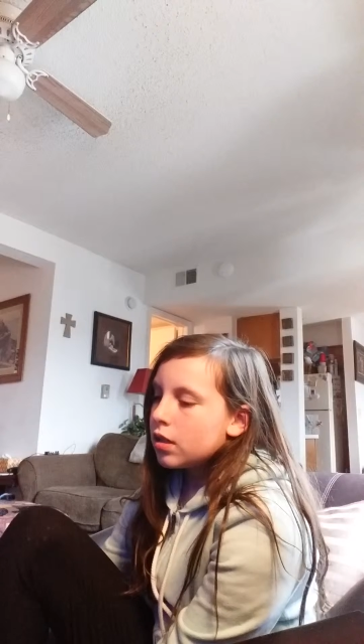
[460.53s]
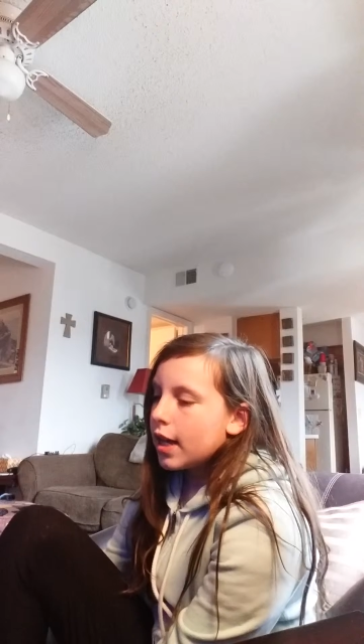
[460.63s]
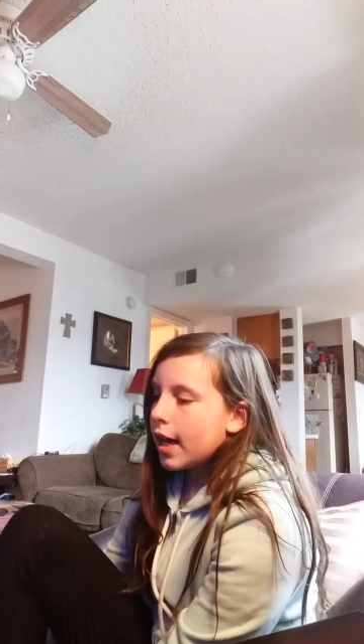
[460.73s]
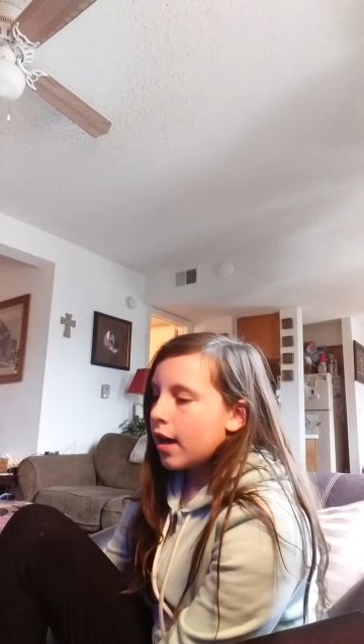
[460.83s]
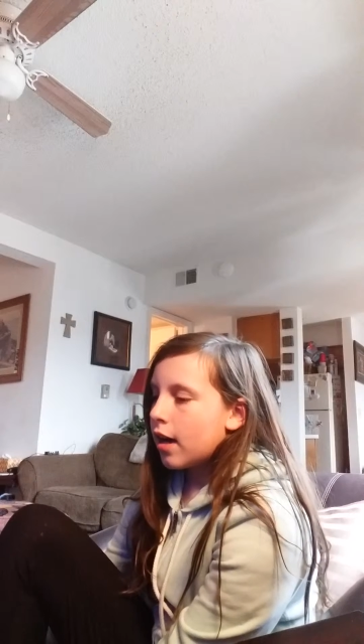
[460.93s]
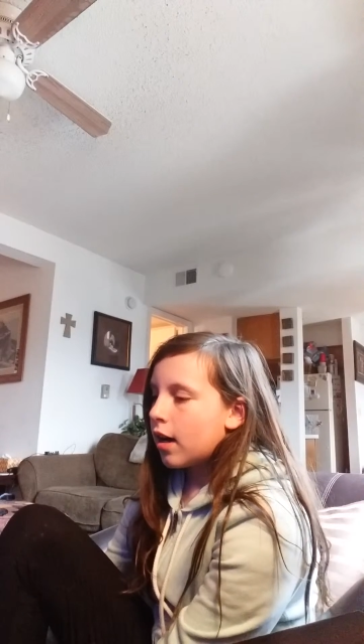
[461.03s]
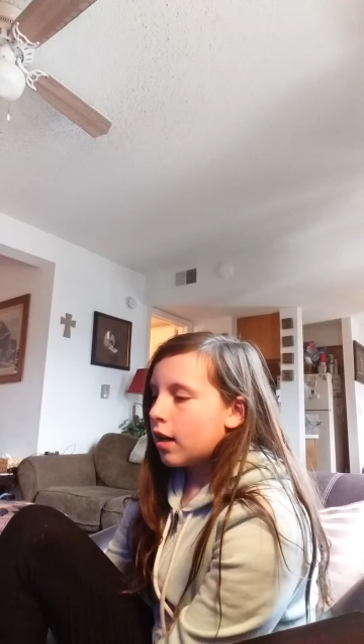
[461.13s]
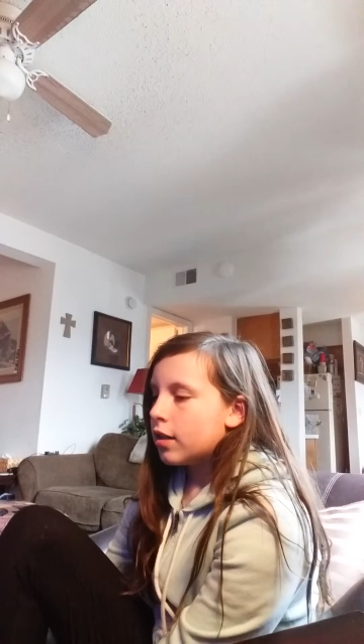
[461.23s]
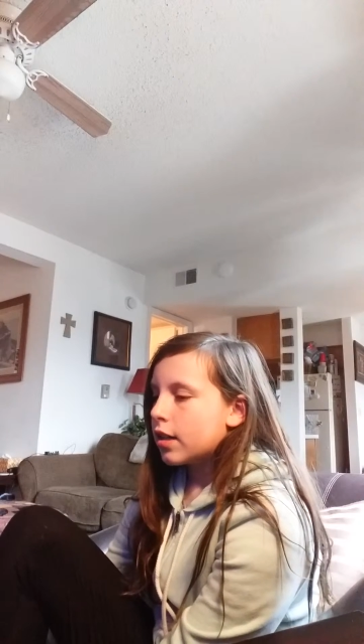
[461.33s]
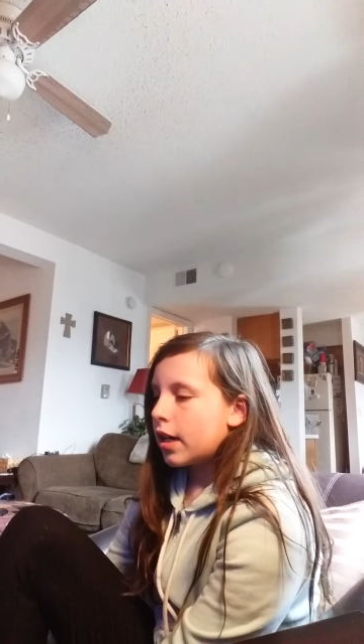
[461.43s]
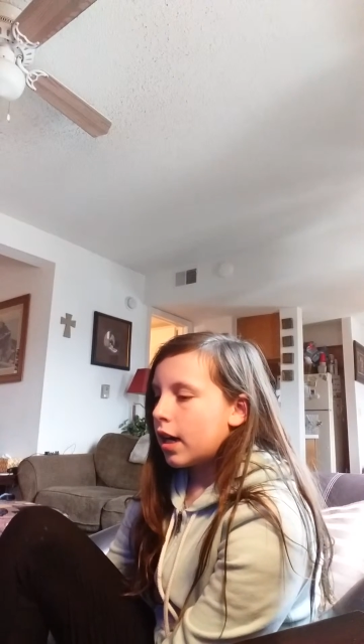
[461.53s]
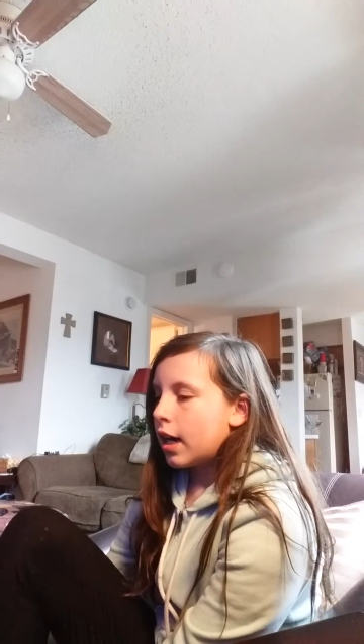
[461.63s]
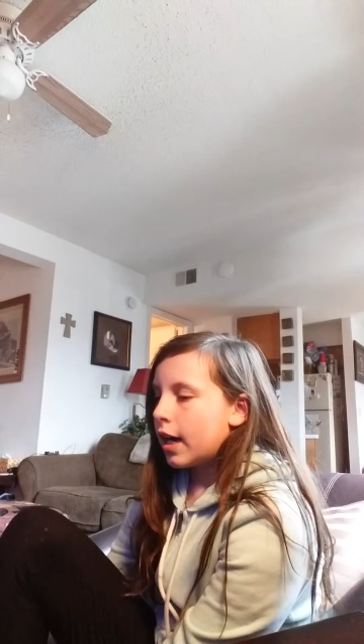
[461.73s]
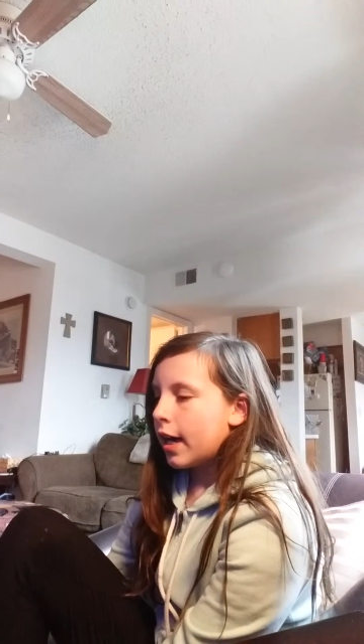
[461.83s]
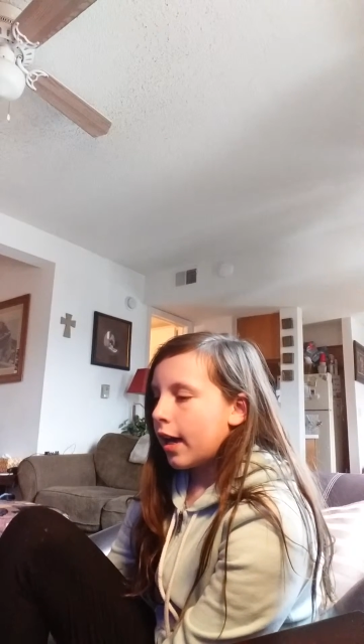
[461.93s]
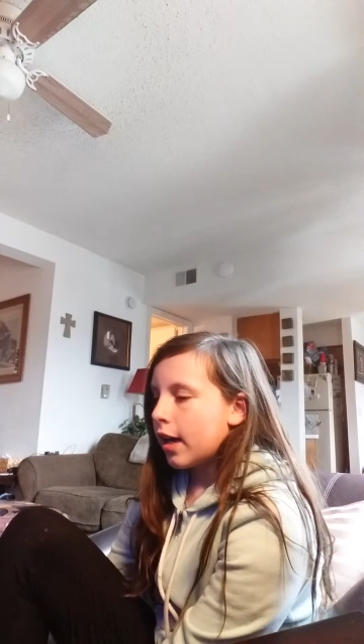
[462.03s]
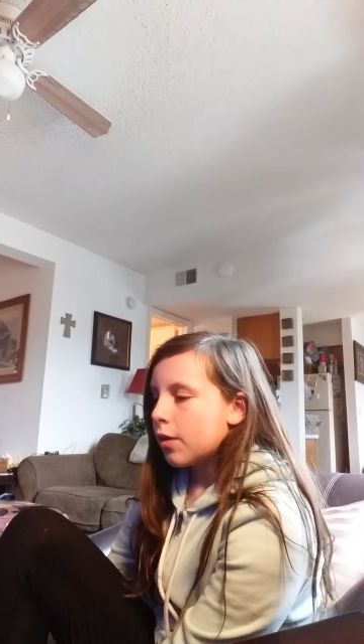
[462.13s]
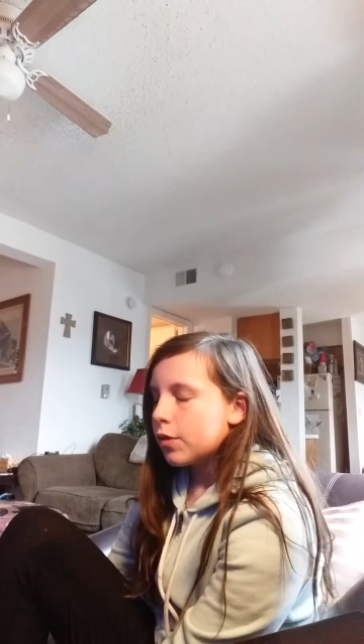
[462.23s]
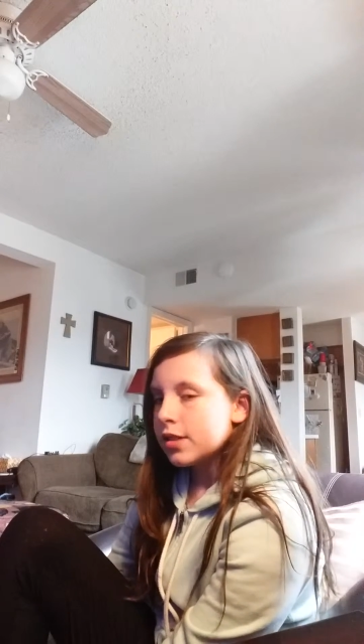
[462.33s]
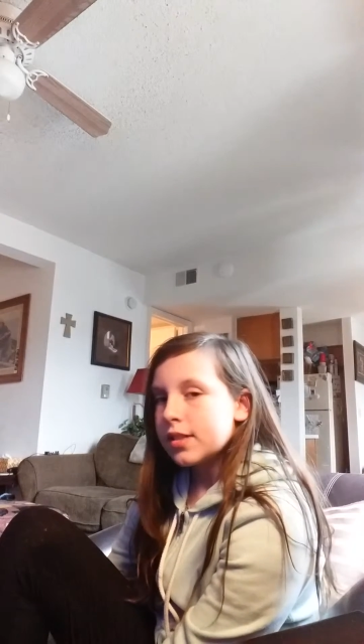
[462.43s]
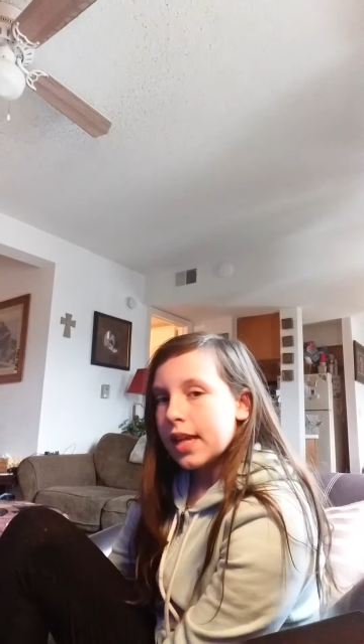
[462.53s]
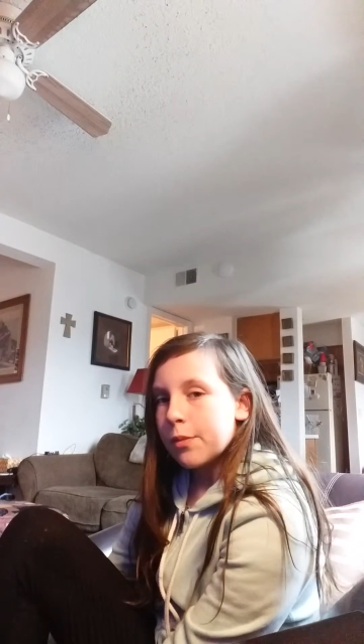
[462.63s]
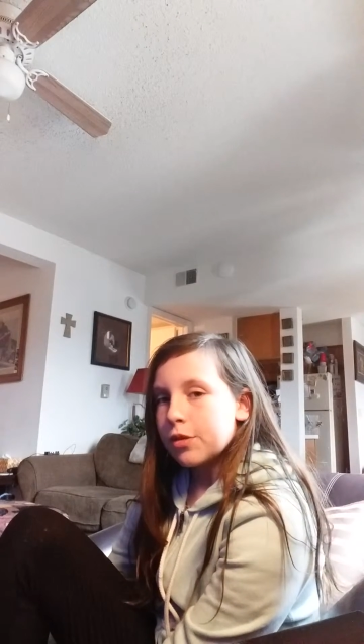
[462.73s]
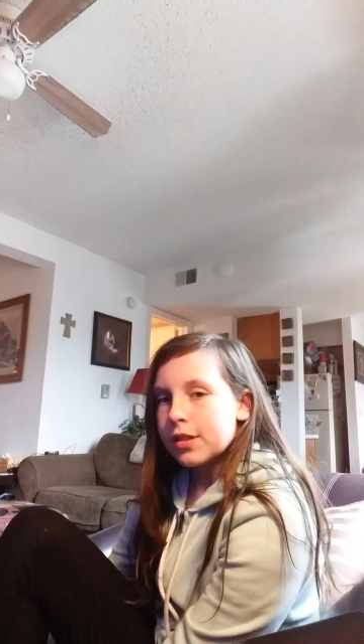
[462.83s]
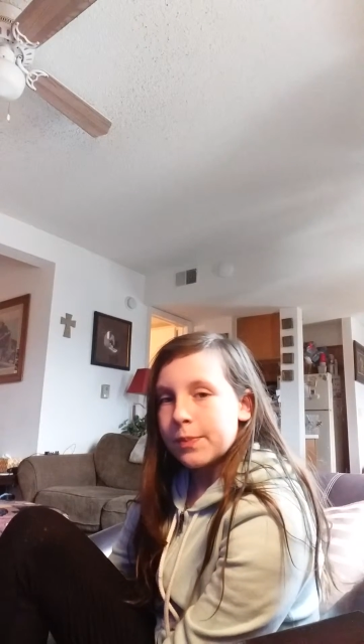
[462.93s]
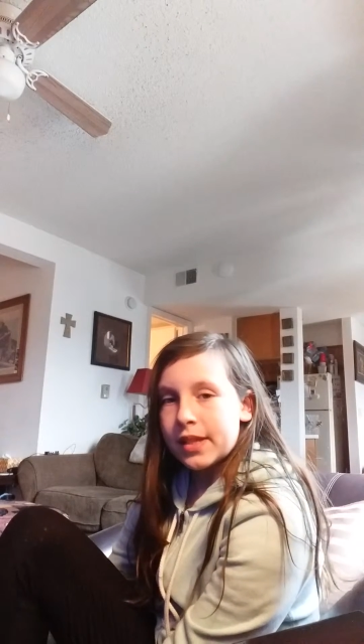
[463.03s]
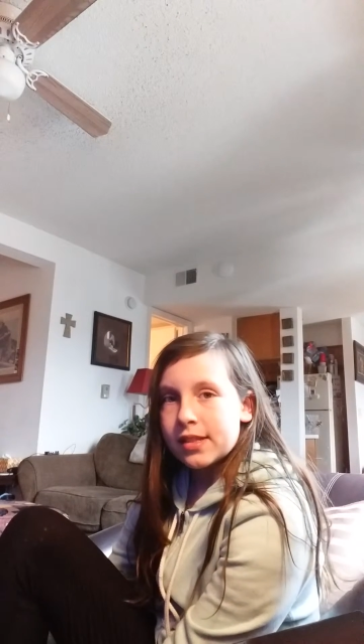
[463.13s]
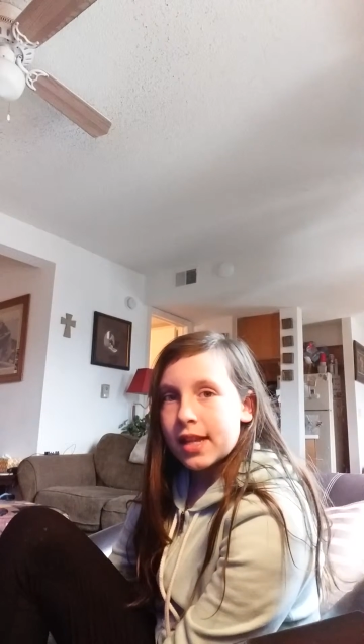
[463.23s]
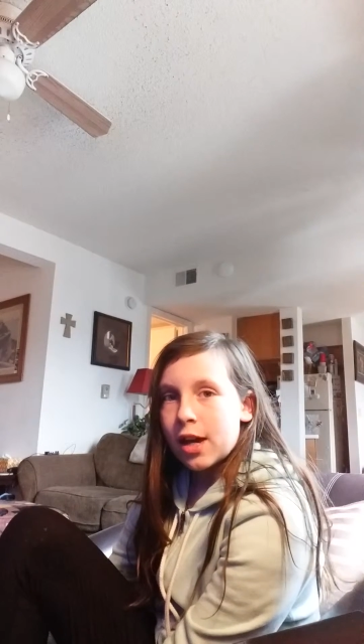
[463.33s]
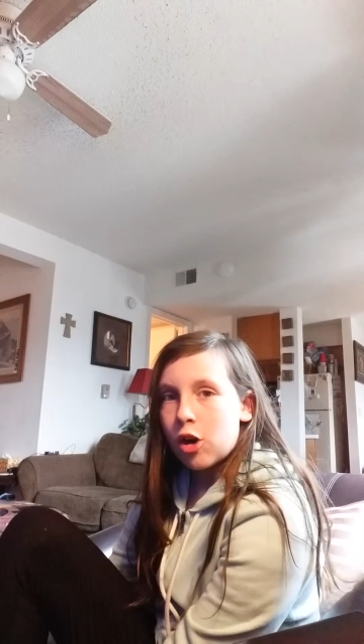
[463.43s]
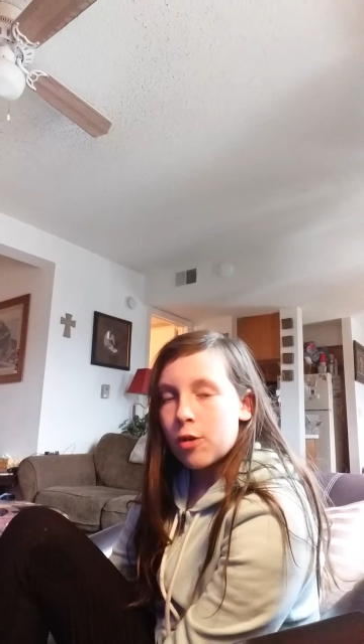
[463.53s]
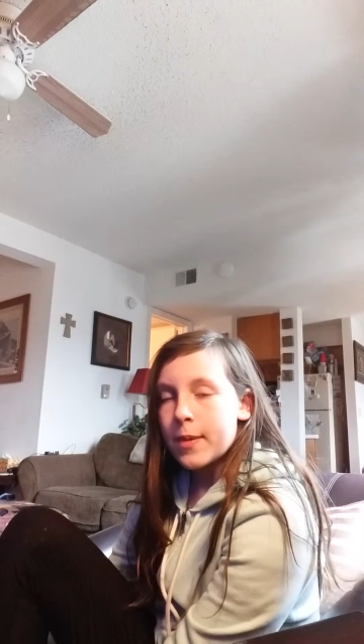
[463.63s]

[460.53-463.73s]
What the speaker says: and I was able to be sent home,